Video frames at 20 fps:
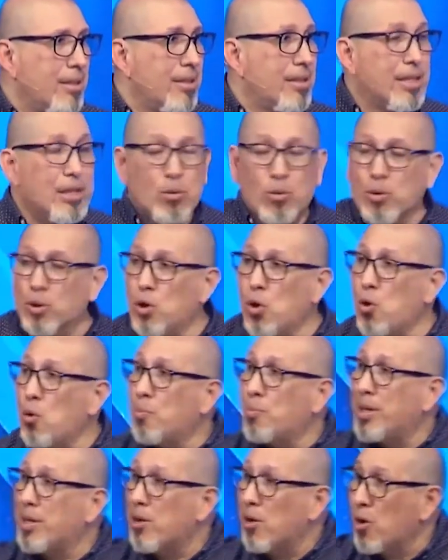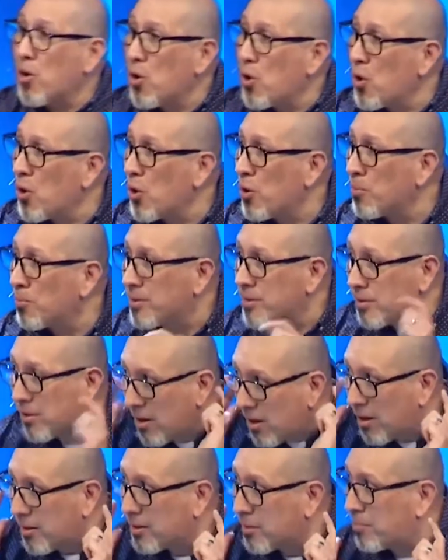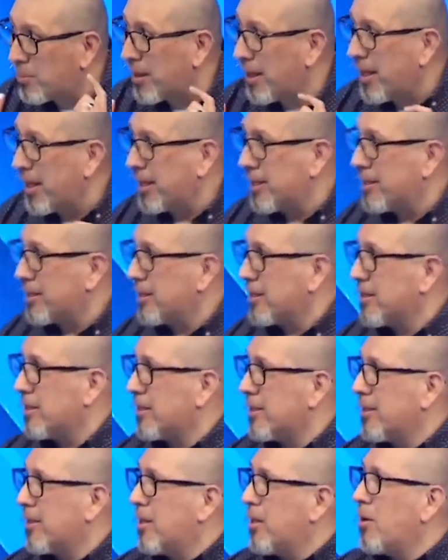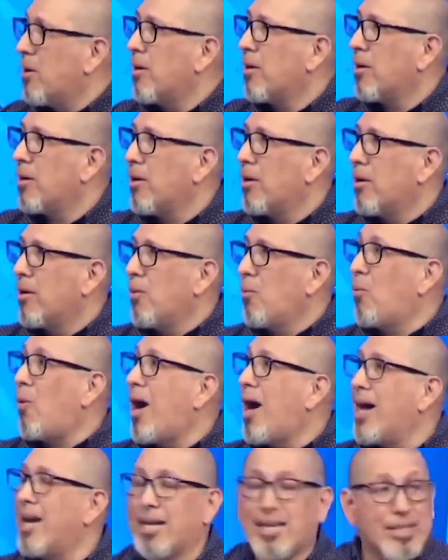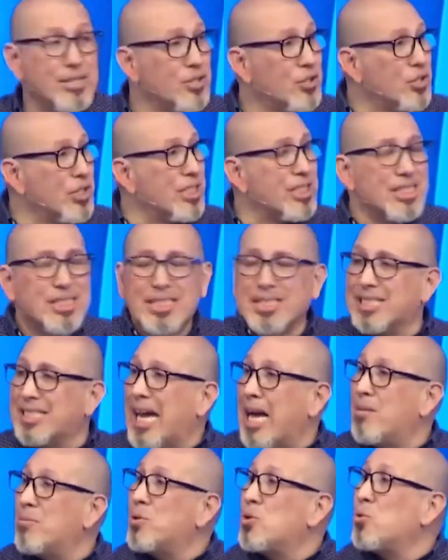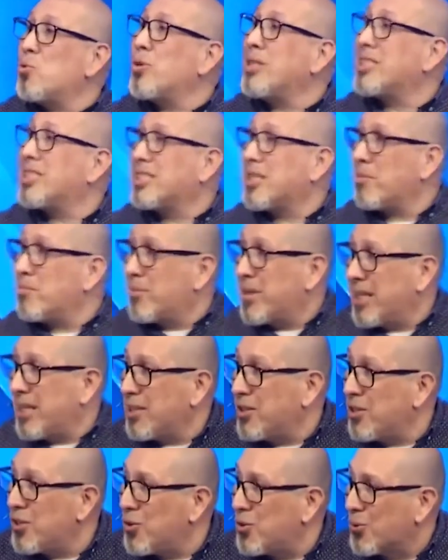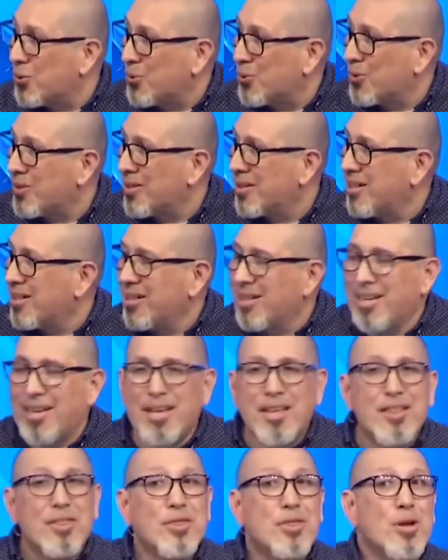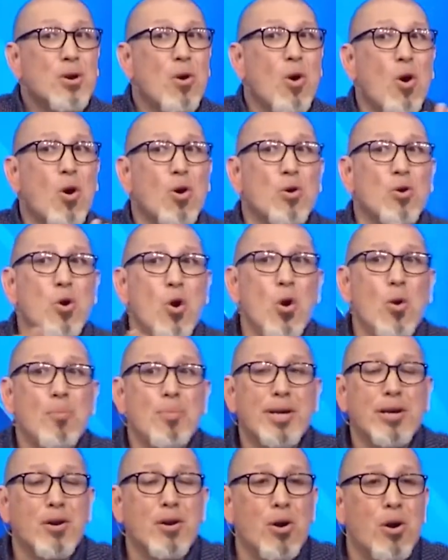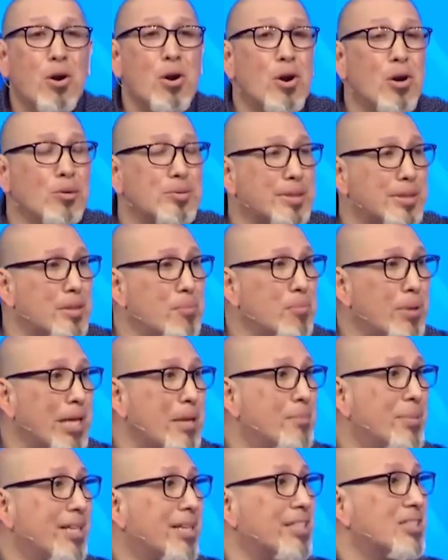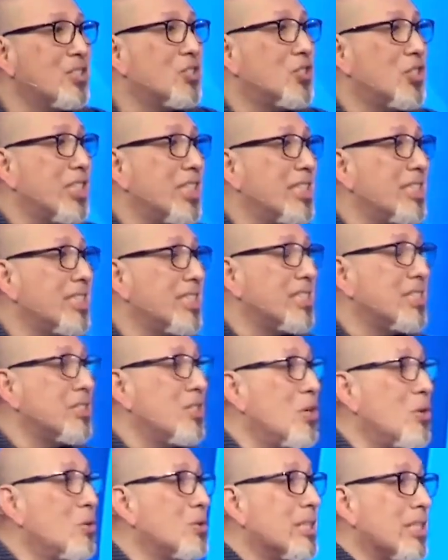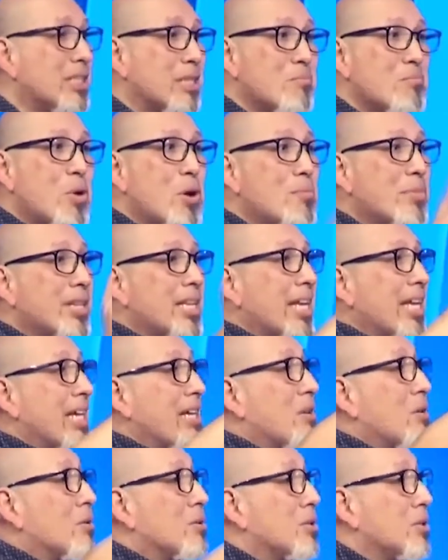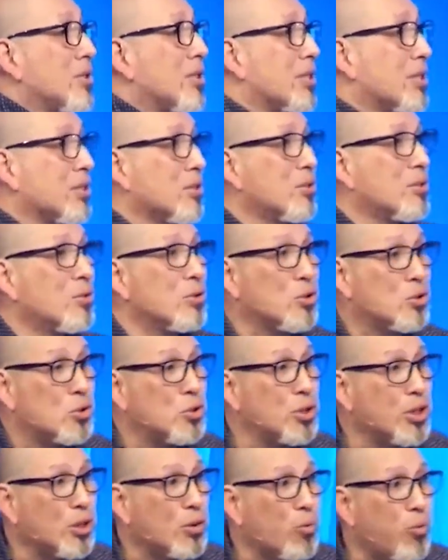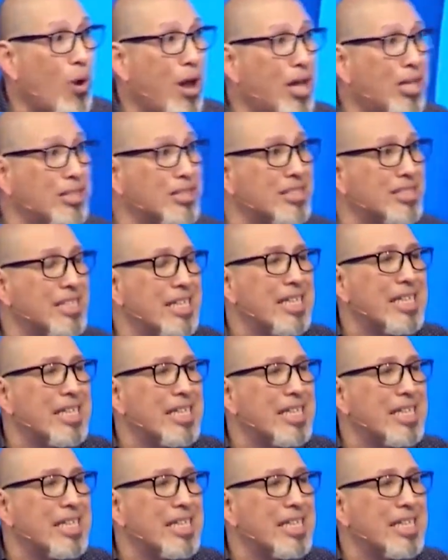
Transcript: There were no bitter herbs on the plate. Why? Because Jesus says, I'm doing something new. There are no bitter herbs in the plate because Jesus knows that the moment that he goes to, this, to the cross,